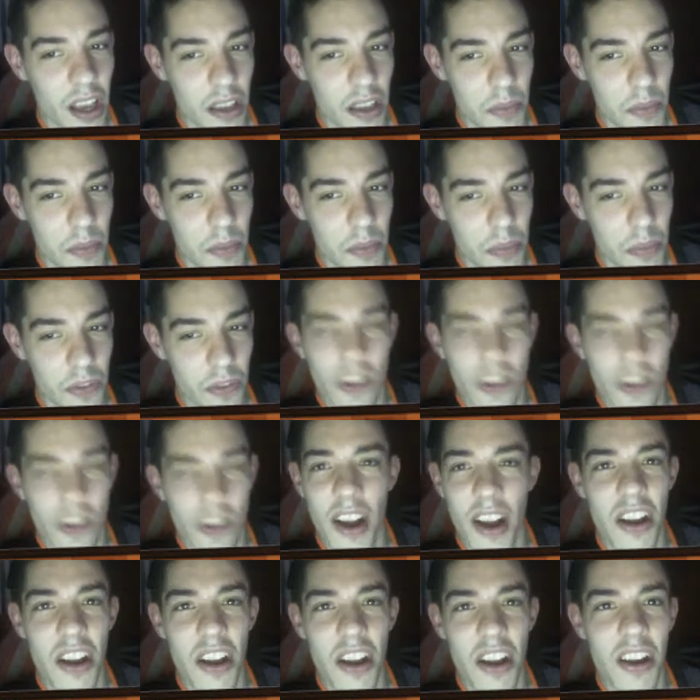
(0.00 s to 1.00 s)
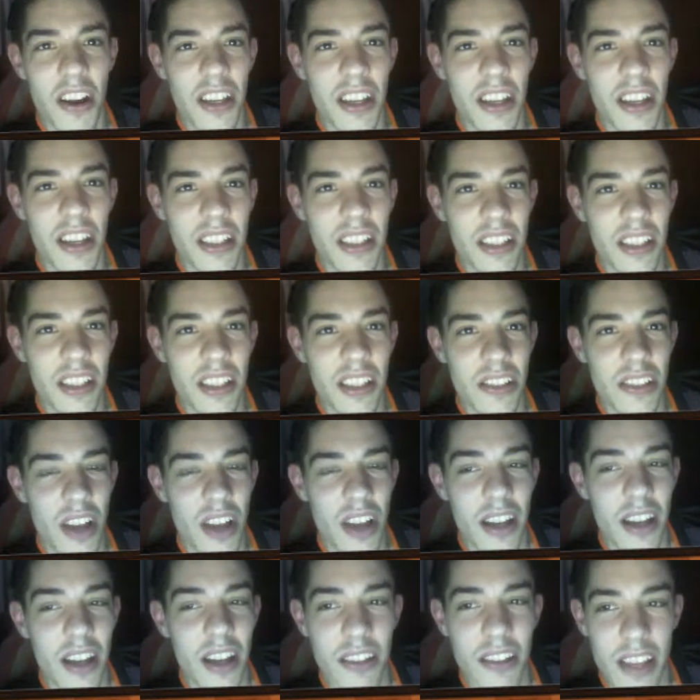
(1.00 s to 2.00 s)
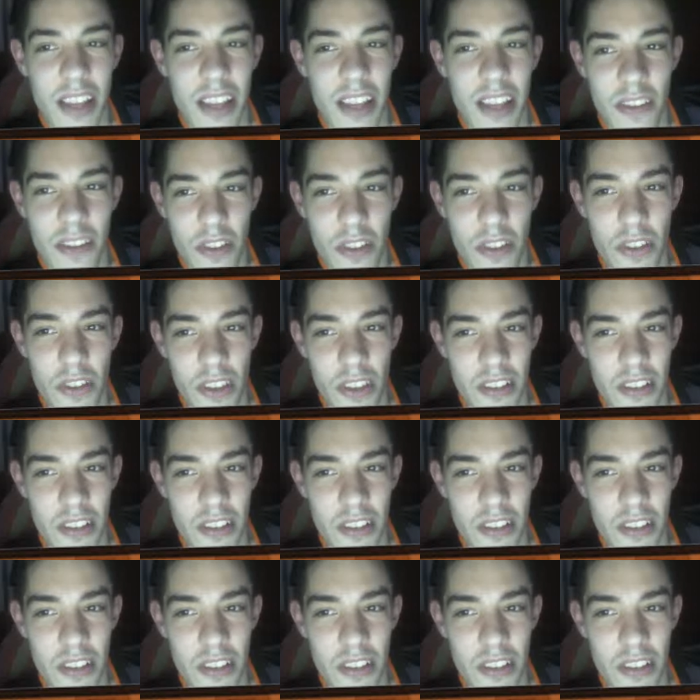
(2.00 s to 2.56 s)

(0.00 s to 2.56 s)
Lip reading: before I go, at least I can say a few things.